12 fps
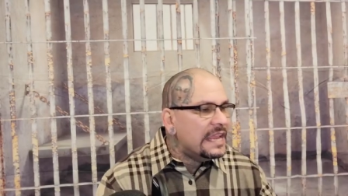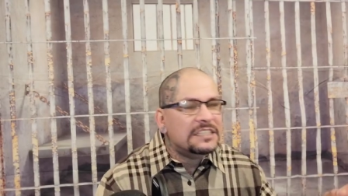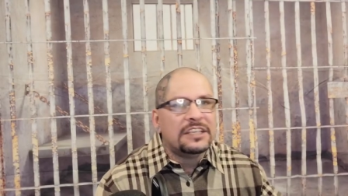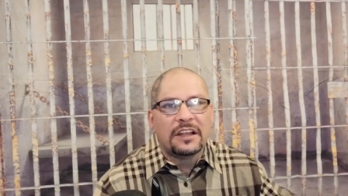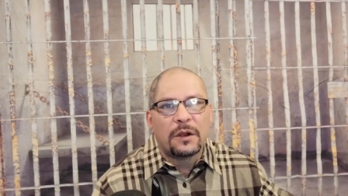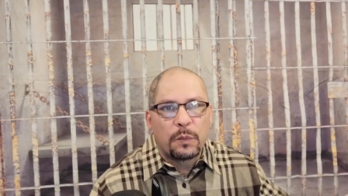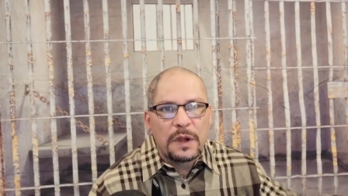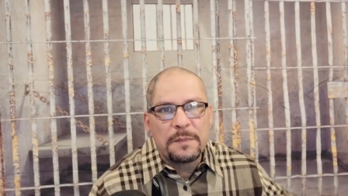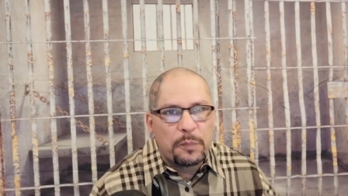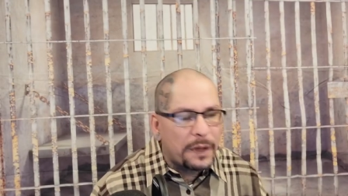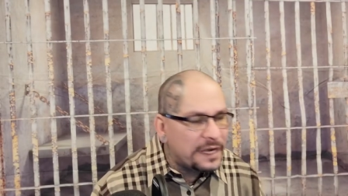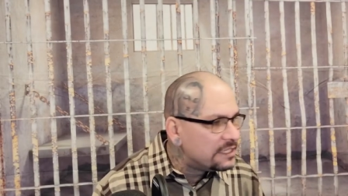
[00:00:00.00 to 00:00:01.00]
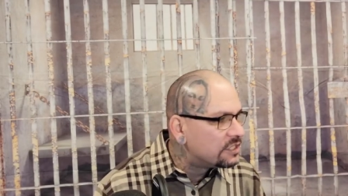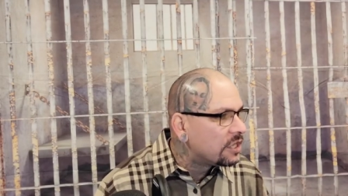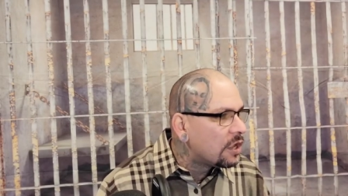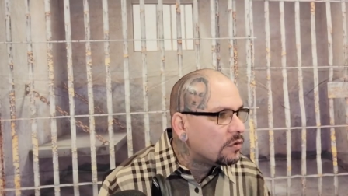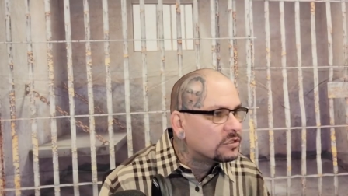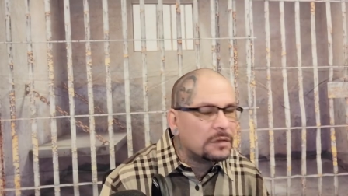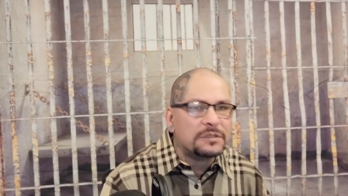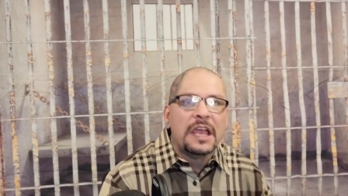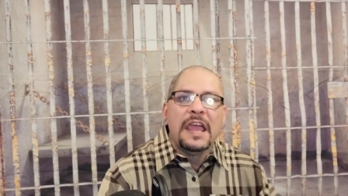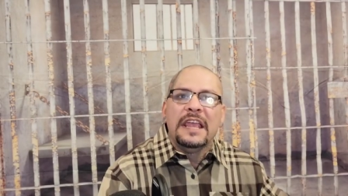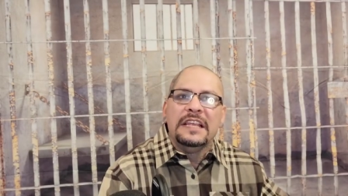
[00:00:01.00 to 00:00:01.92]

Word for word: He's going to reap what he sows, Holmes.